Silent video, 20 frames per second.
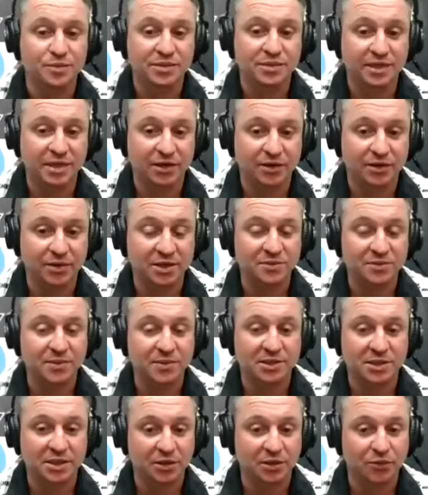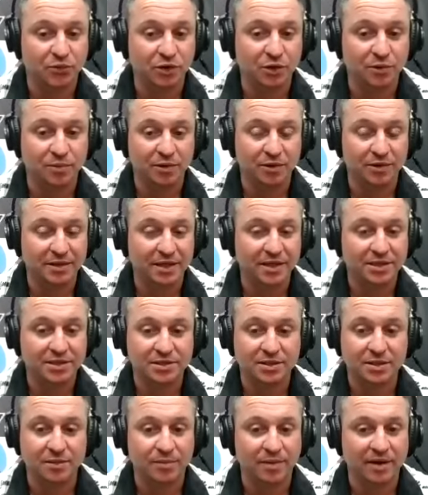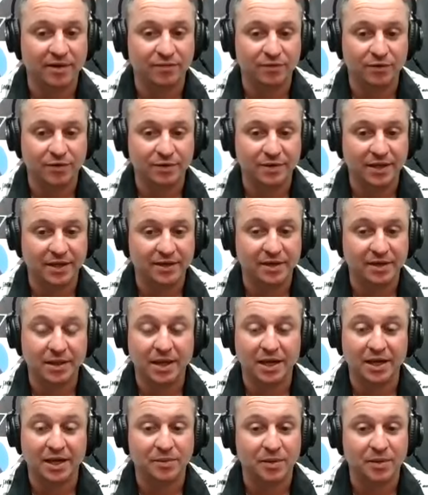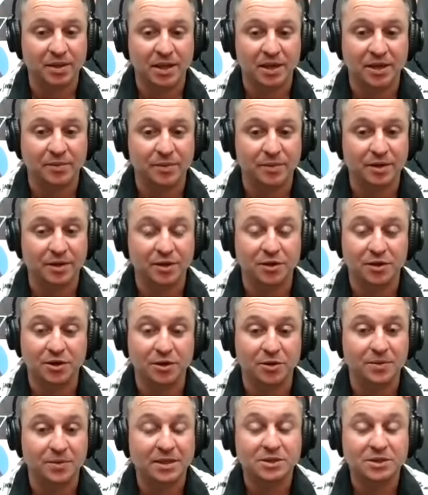percent agree, especially on the real part. That's something I've learned, that you like me, you like me, you don't, you don't,